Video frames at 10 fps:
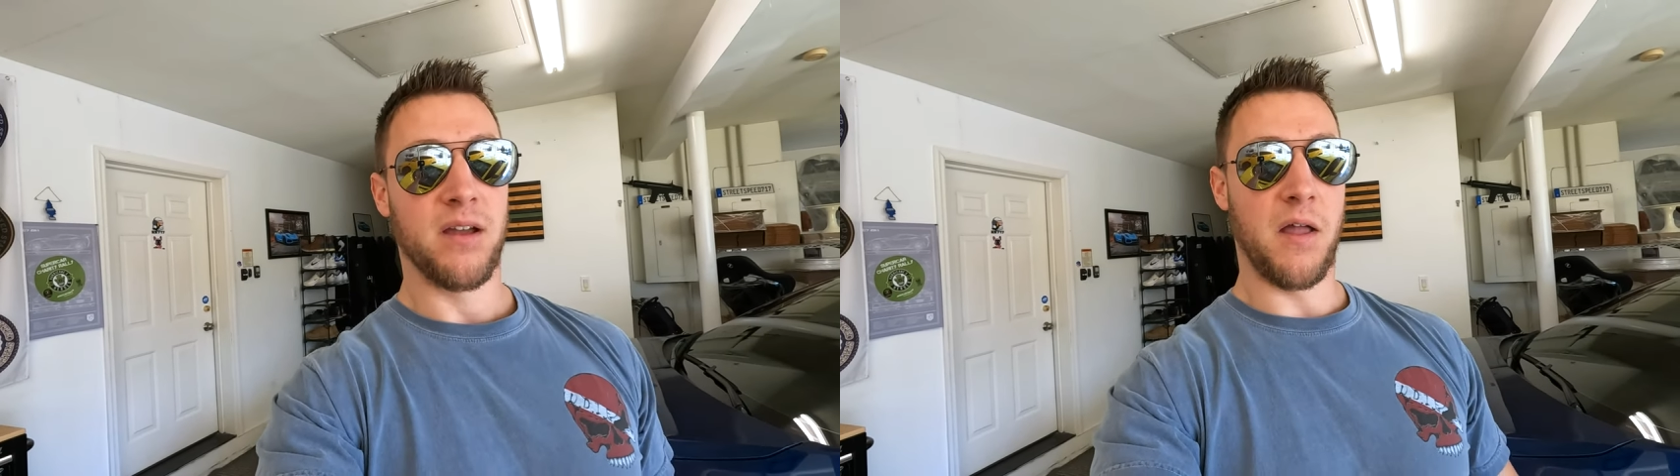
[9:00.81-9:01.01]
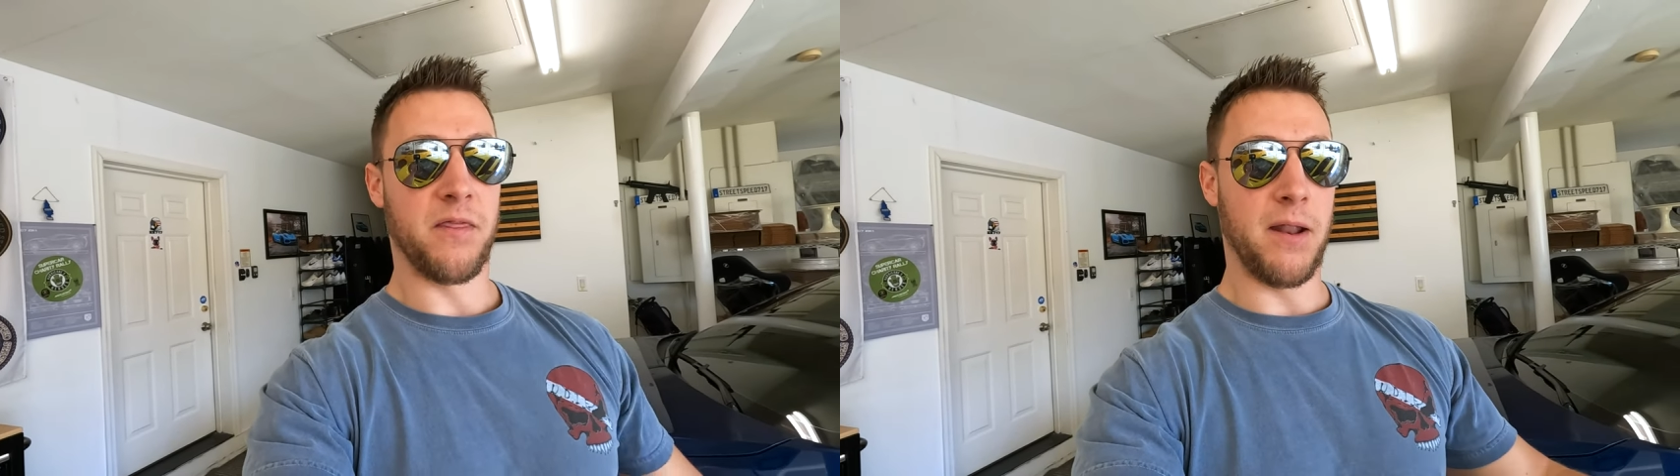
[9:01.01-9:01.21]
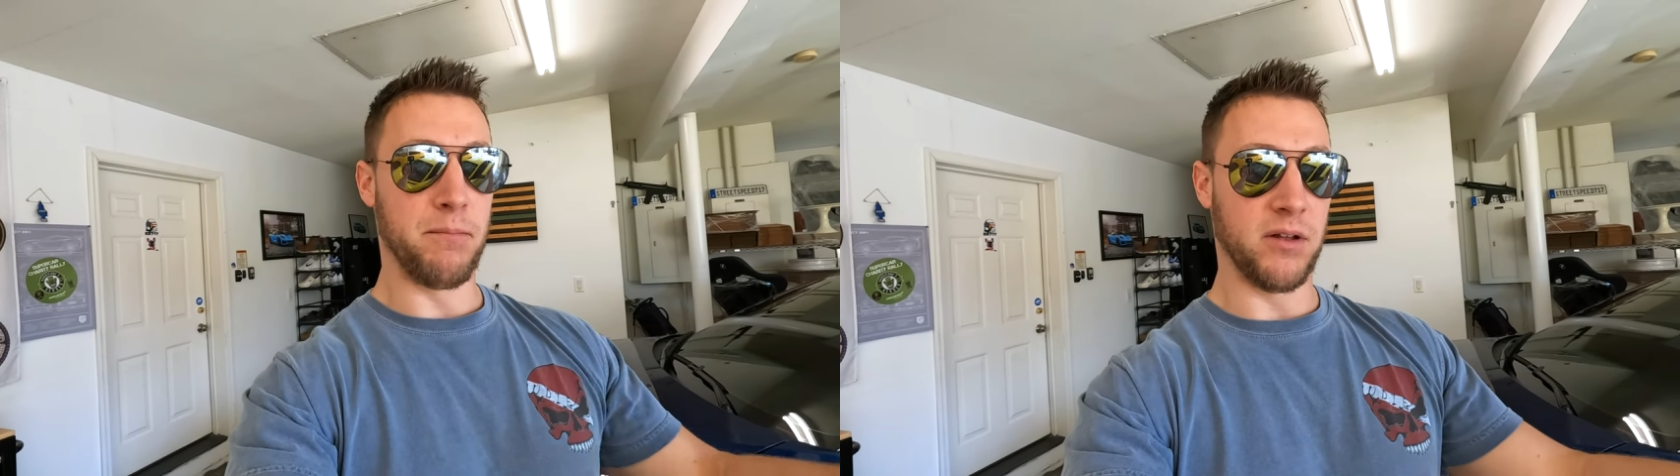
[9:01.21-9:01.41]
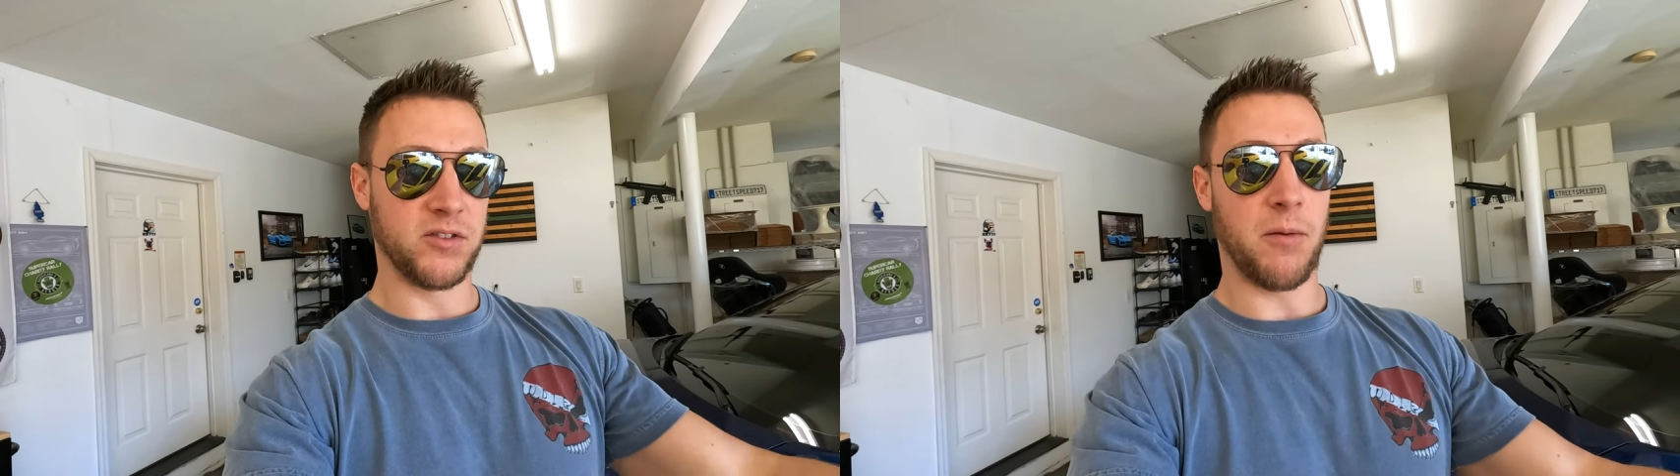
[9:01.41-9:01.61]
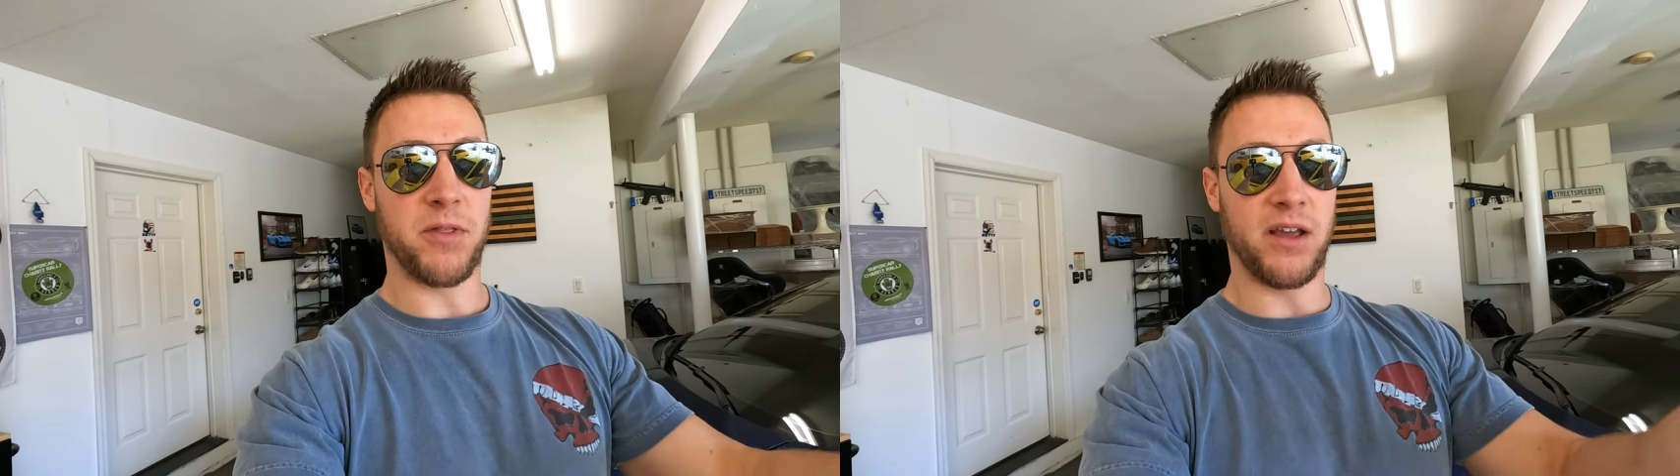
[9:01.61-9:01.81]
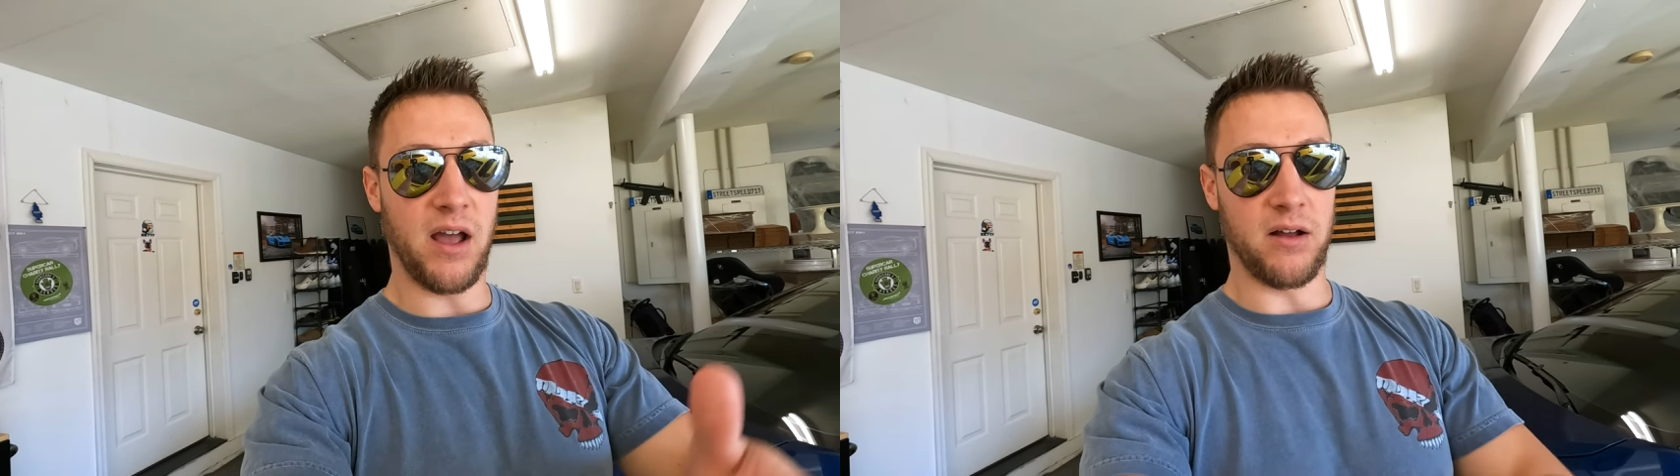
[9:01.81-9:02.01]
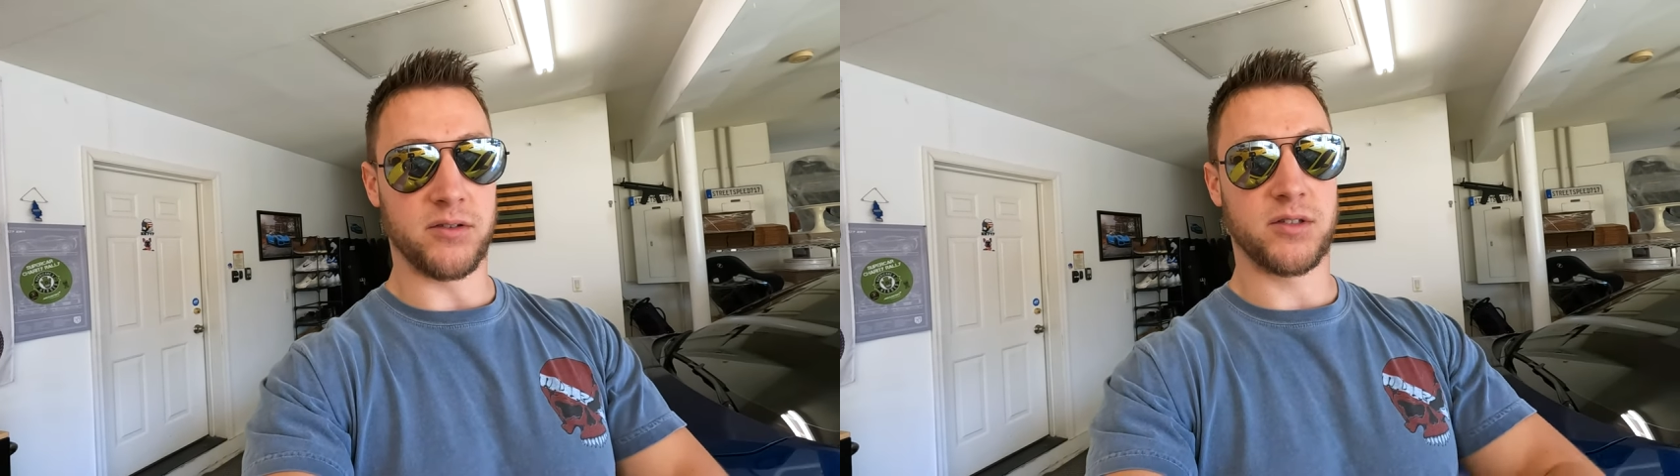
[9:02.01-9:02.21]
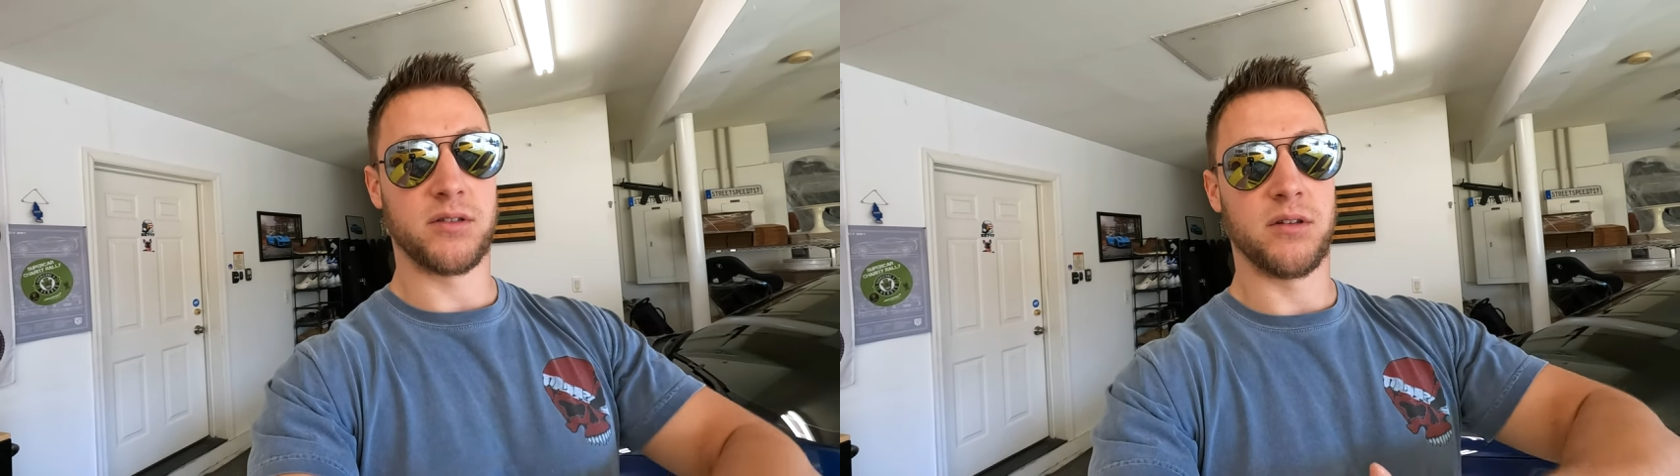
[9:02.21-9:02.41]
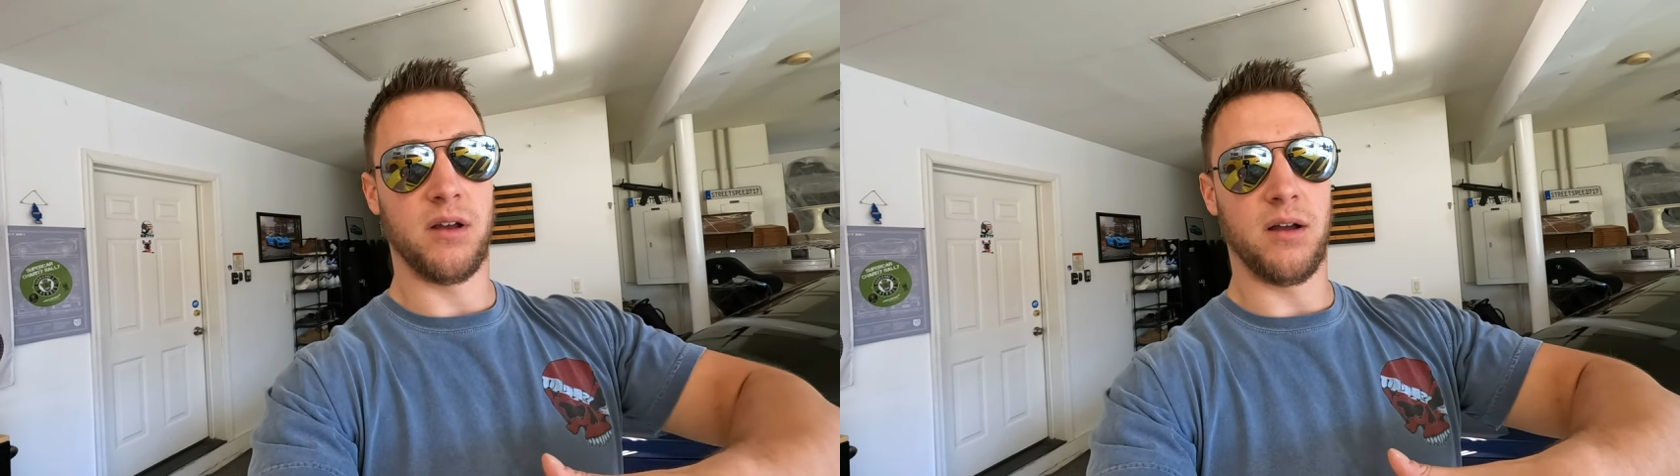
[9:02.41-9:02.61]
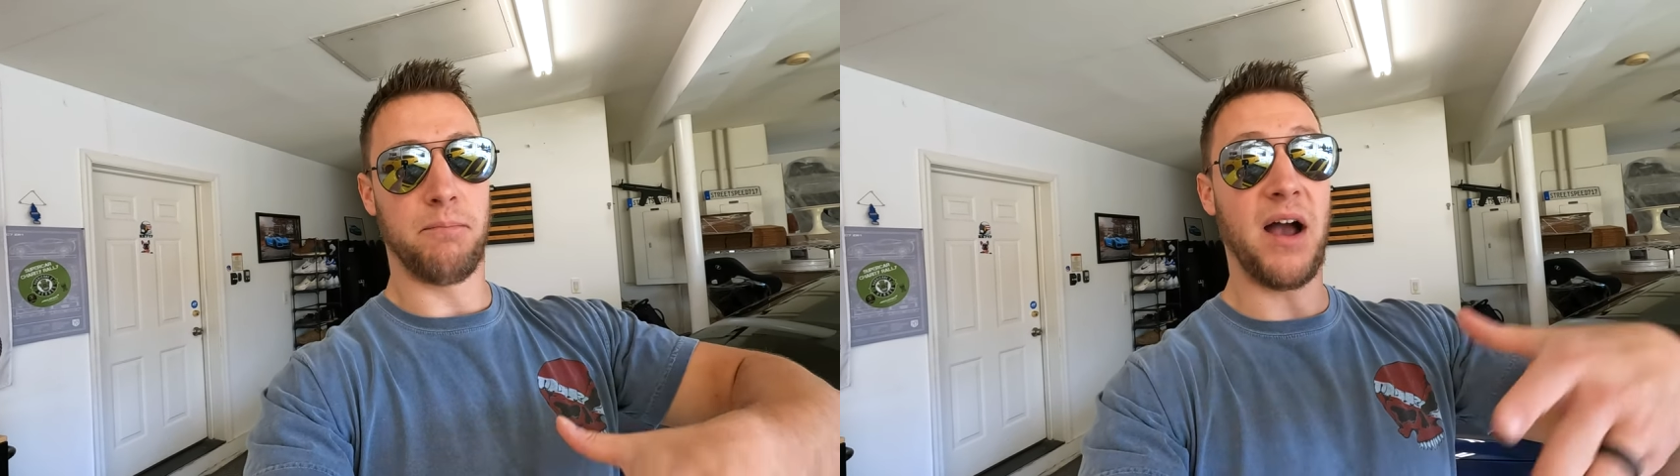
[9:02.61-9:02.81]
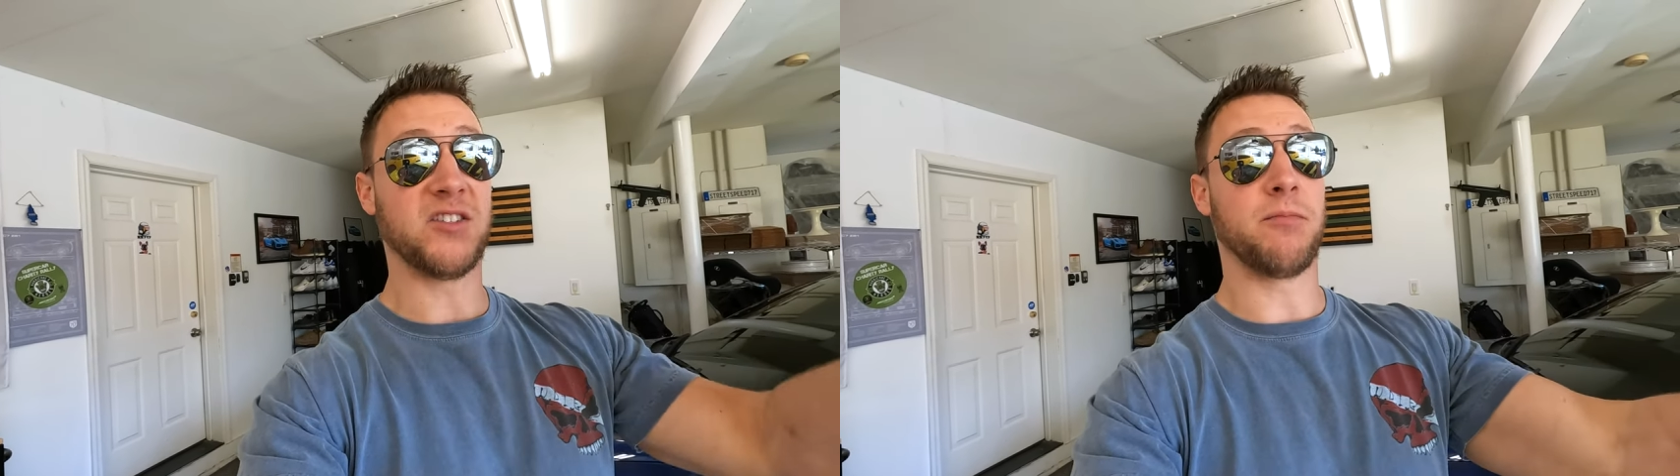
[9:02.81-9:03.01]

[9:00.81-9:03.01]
and then build something else, uh, buy